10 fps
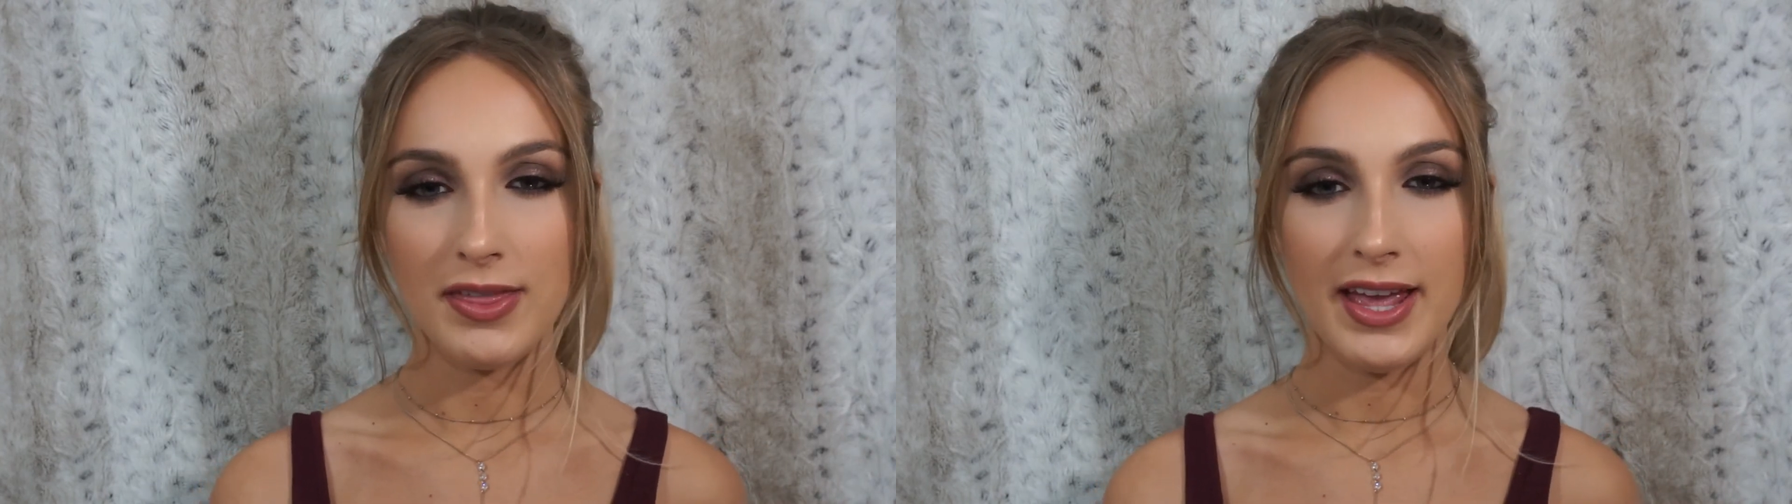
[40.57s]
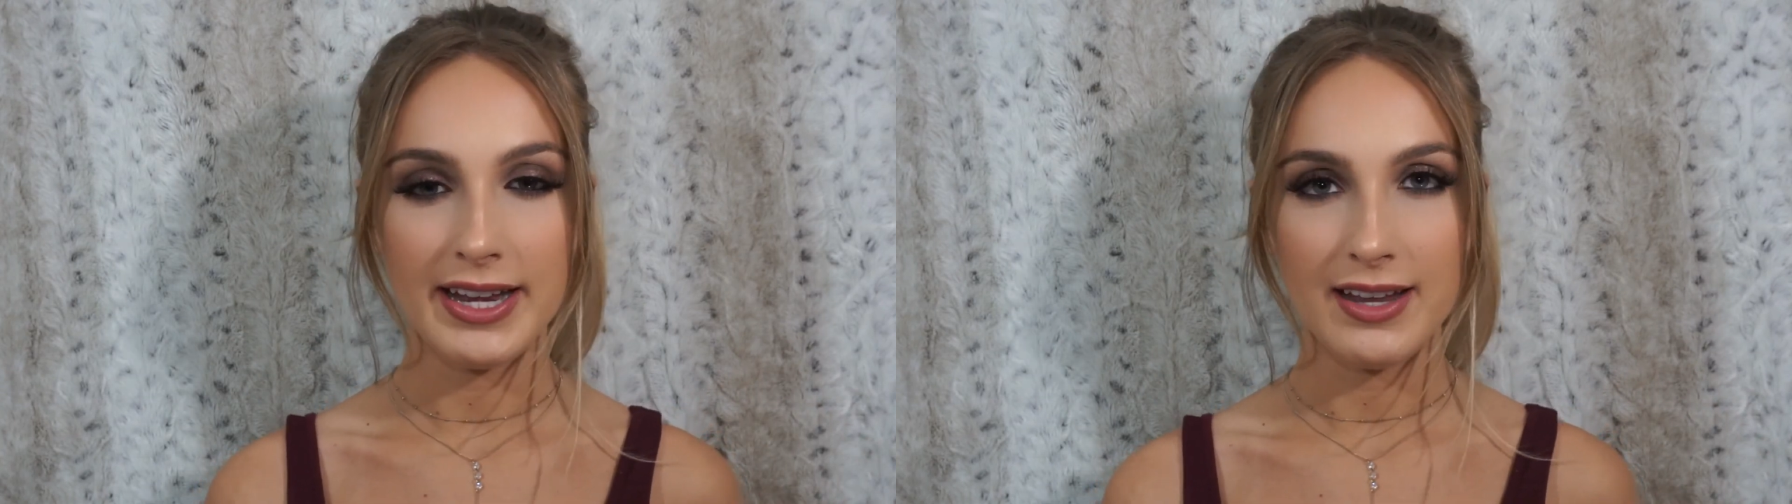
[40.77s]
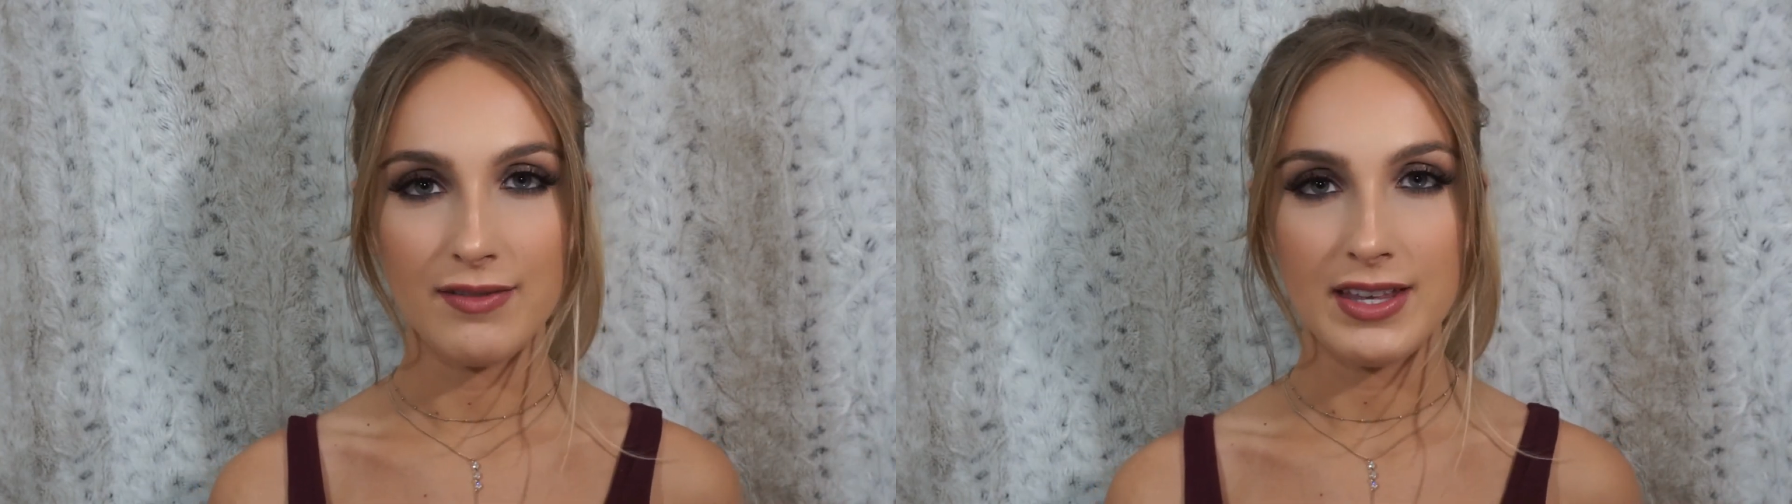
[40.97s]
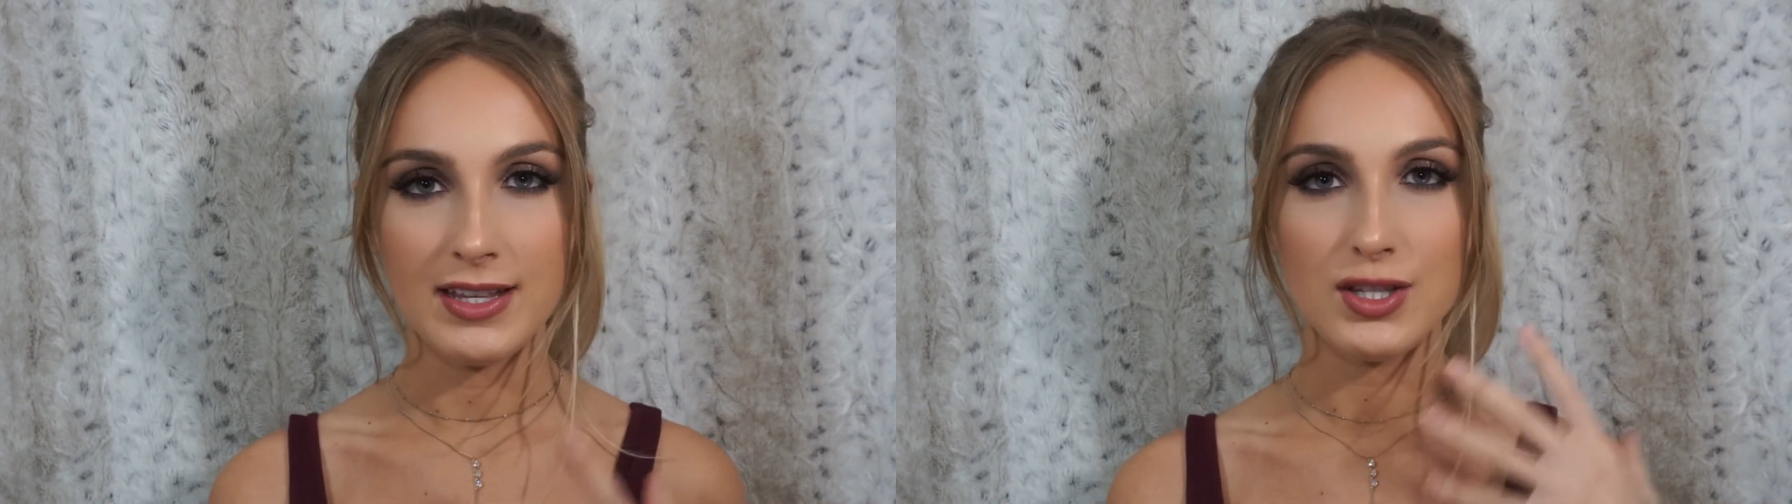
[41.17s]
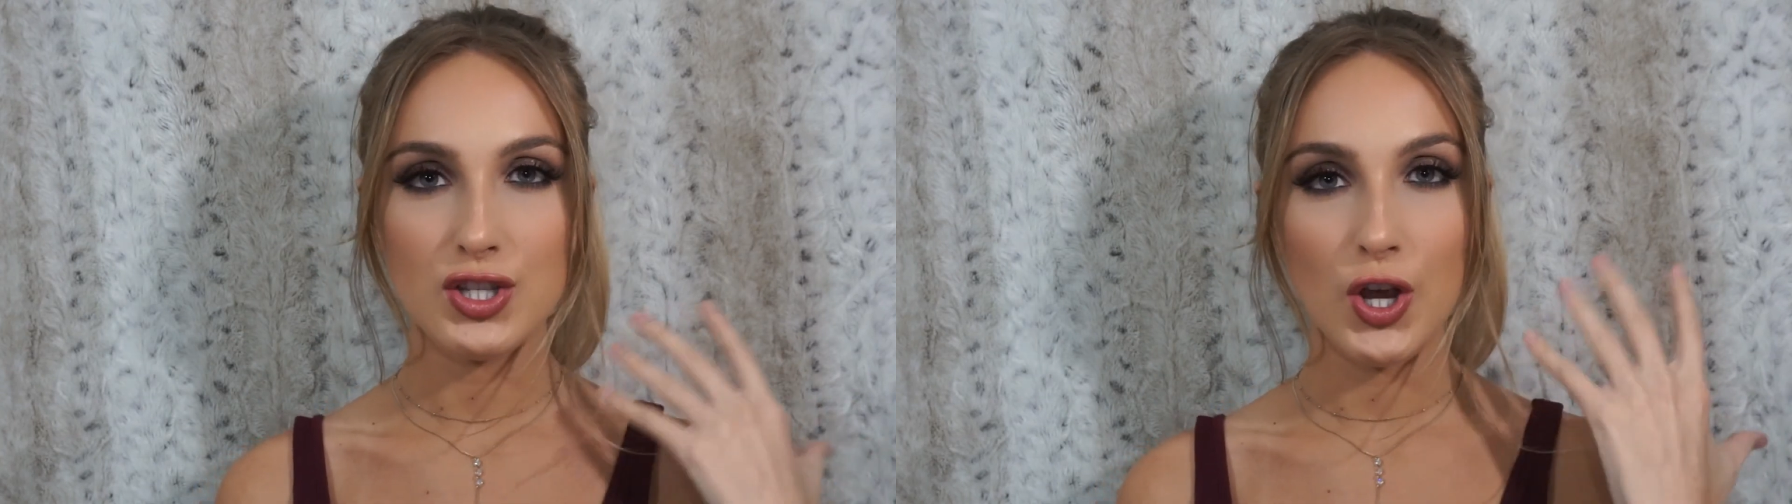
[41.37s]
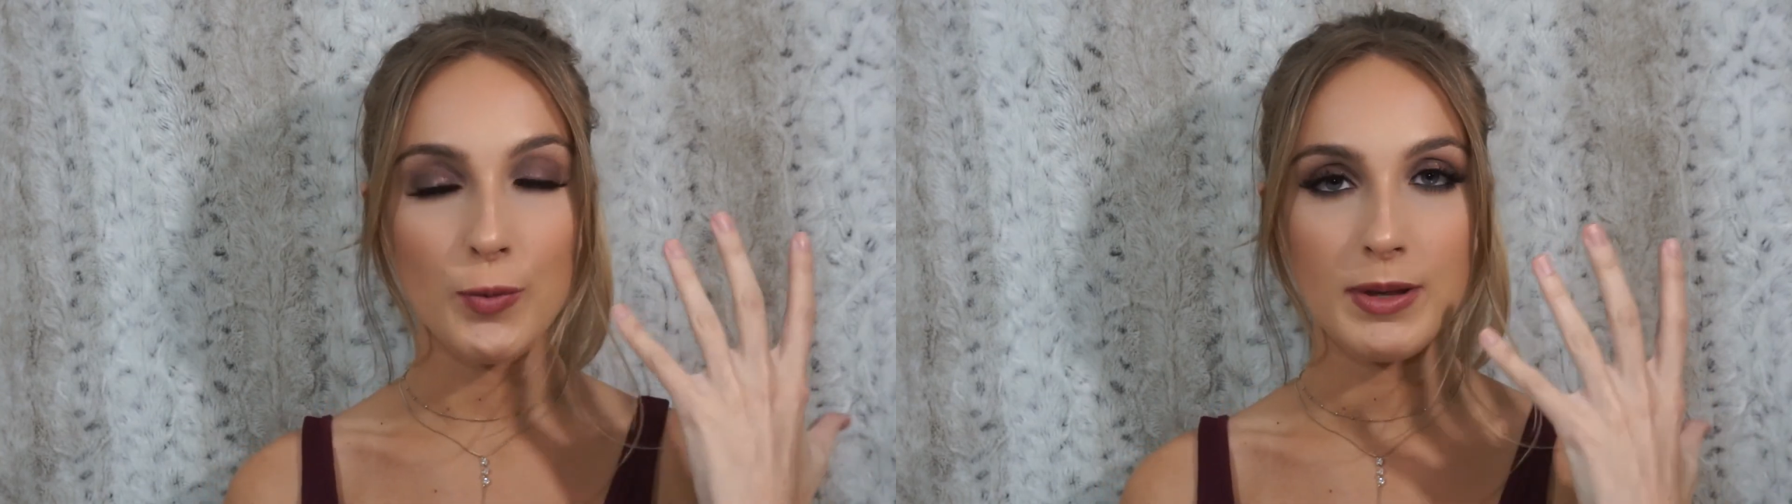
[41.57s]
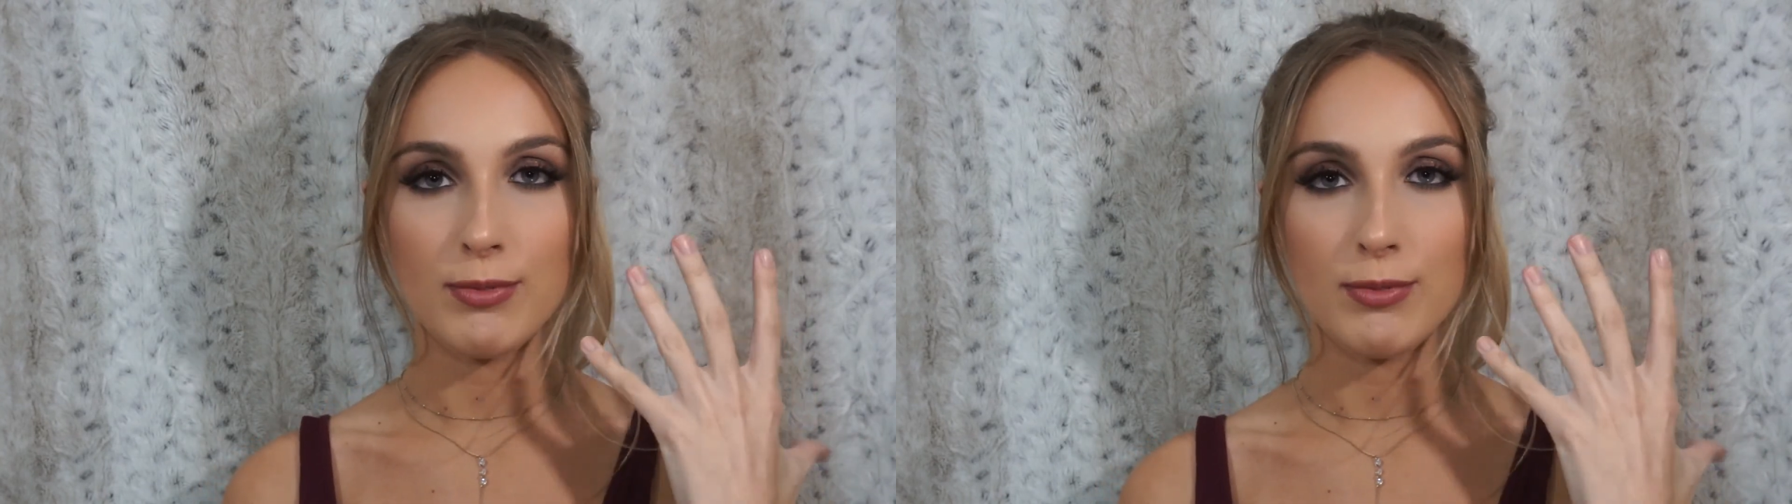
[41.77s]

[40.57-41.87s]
any of these taupey